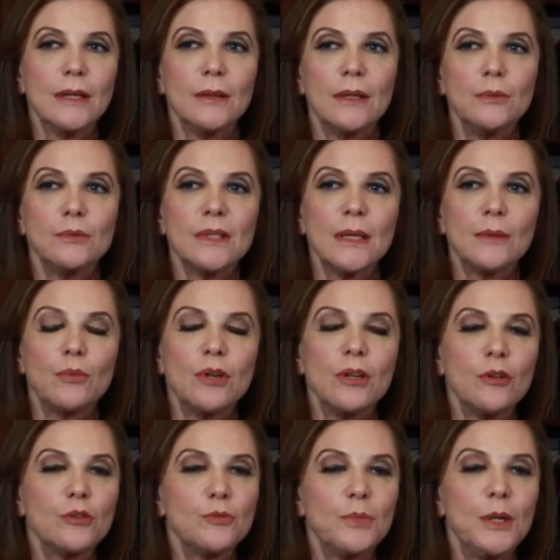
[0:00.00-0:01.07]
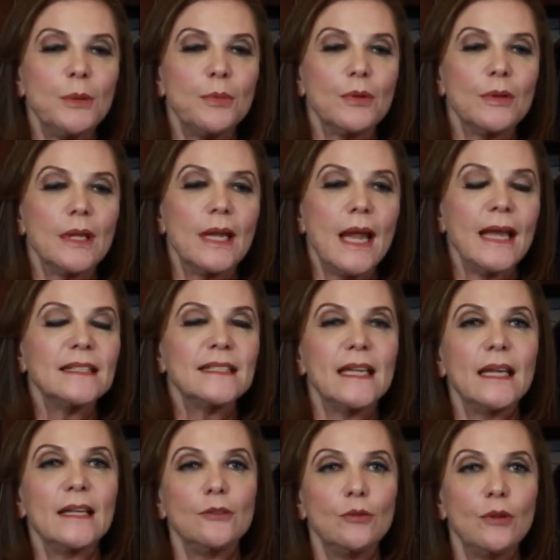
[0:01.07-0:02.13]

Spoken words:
He was like one of those people that I say